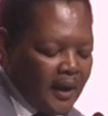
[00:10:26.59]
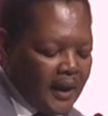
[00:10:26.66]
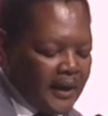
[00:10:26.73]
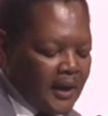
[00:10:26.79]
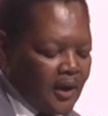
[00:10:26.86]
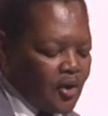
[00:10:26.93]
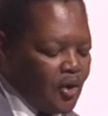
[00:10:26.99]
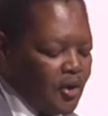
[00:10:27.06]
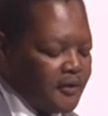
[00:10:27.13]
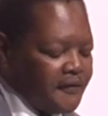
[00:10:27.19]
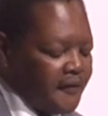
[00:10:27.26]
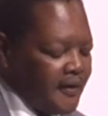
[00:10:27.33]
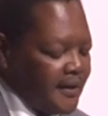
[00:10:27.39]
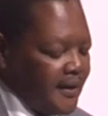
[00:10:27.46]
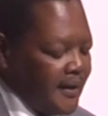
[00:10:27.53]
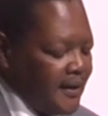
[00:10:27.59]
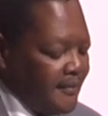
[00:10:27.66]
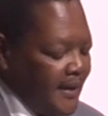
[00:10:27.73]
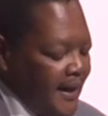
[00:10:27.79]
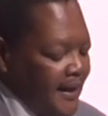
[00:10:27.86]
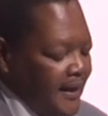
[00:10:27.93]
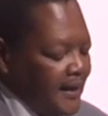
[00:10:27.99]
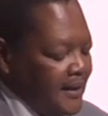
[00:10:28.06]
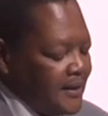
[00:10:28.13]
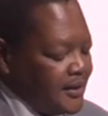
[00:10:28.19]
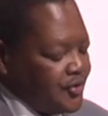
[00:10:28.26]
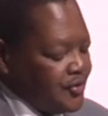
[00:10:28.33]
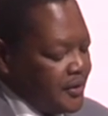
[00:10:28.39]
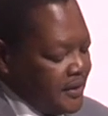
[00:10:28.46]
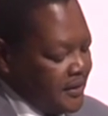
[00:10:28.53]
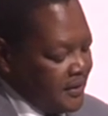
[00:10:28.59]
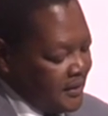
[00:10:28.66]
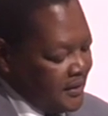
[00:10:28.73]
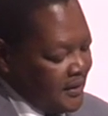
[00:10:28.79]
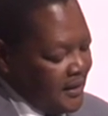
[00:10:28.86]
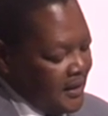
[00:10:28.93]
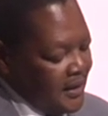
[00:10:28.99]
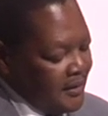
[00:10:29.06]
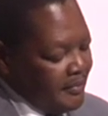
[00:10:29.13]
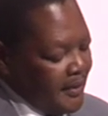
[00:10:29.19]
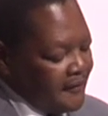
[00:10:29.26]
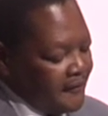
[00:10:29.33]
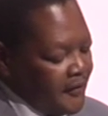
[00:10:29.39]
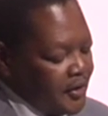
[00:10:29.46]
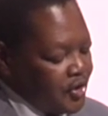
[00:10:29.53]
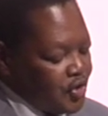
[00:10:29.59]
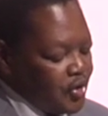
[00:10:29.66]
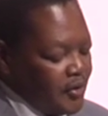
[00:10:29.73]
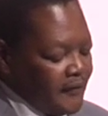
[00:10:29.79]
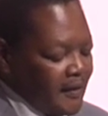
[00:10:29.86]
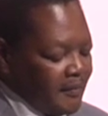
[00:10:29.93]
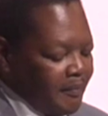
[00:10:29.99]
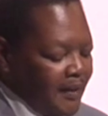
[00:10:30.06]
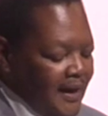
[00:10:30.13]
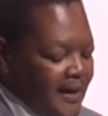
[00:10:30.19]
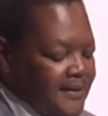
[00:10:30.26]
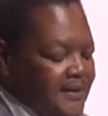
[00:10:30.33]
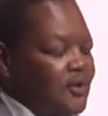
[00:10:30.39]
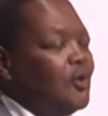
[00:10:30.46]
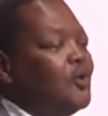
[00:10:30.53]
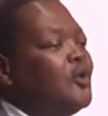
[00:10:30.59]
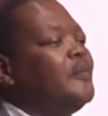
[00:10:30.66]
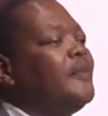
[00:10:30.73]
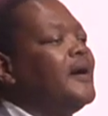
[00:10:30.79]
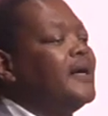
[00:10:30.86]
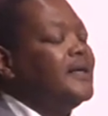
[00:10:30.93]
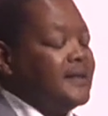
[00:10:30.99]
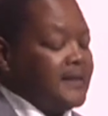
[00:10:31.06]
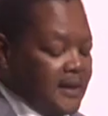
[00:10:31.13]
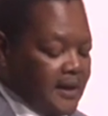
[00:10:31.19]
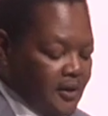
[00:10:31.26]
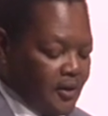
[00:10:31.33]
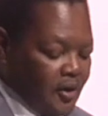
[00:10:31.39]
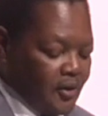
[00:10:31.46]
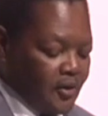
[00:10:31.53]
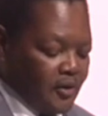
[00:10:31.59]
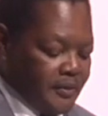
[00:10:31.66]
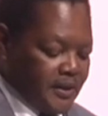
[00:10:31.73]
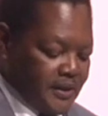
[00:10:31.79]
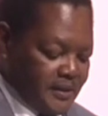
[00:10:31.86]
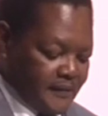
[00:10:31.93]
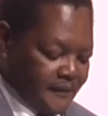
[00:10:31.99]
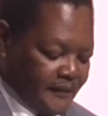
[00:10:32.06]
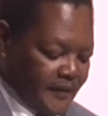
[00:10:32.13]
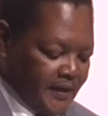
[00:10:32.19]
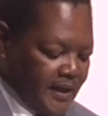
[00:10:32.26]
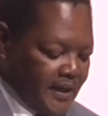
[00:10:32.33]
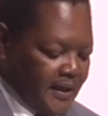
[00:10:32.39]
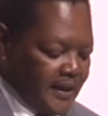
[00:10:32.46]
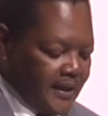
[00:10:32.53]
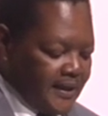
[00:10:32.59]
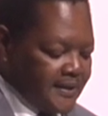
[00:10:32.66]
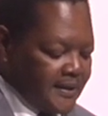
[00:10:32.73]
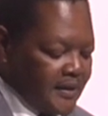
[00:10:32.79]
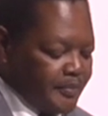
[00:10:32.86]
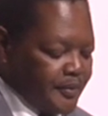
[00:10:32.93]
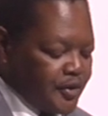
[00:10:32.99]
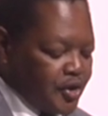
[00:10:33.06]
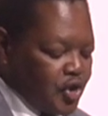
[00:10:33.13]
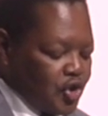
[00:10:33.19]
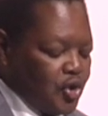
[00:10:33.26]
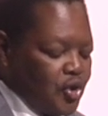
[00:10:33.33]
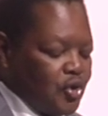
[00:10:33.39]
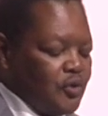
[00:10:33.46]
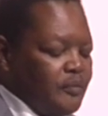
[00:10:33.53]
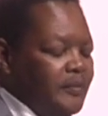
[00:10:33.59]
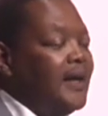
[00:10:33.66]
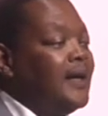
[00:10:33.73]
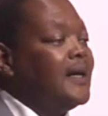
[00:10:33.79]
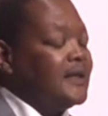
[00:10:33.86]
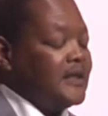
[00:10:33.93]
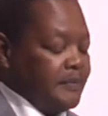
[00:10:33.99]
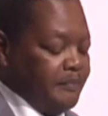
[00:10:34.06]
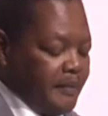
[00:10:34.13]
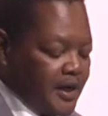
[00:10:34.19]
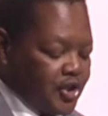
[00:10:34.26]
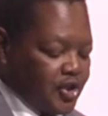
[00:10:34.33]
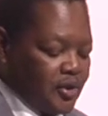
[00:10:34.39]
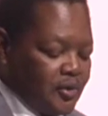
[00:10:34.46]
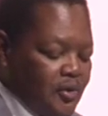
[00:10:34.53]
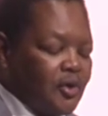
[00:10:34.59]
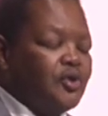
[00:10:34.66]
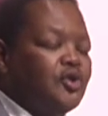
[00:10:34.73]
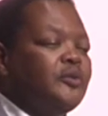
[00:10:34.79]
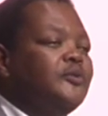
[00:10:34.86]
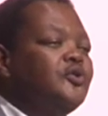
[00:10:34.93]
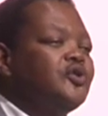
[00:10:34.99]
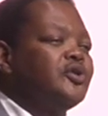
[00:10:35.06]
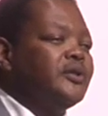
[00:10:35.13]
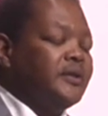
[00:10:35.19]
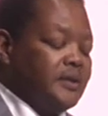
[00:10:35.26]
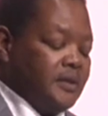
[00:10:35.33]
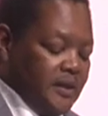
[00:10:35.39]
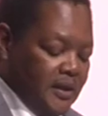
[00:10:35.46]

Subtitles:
And I quote further, "The mining industry, by virtue of the place it occupies in our economy, is in a position to make a special contribution